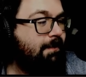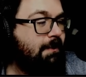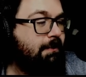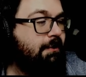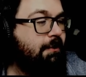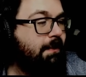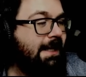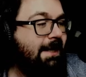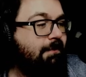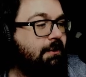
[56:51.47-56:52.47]
So 2
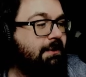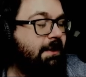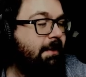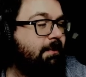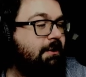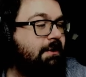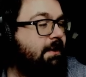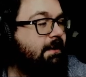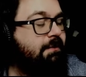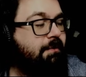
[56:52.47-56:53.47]
average damage
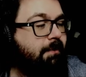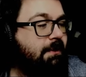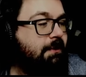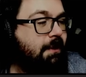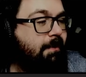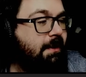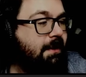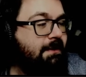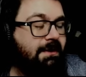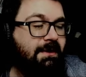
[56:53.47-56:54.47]
shots from an
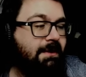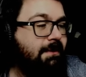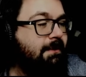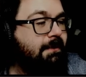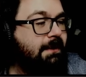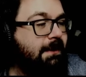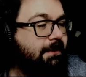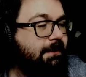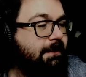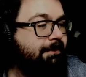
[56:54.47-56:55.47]
Andromedon still going to
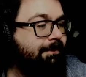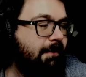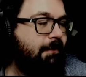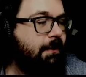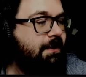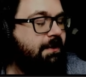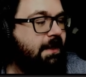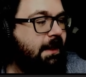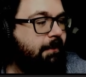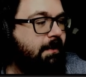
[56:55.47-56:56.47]
kill you. The first
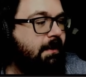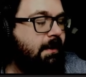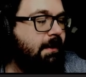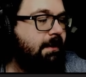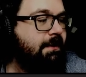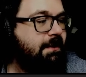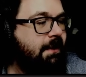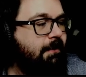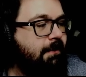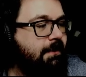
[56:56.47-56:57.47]
attack could be, let's
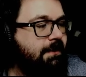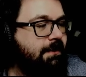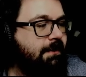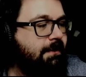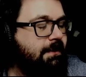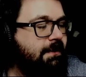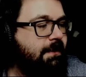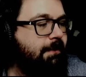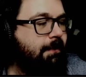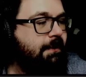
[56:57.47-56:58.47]
say it rolls
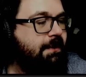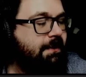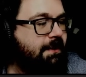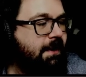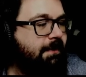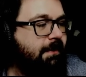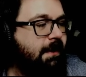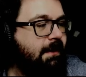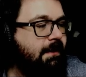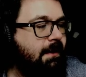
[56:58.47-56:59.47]
at 10,
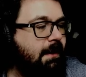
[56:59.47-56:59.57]
right?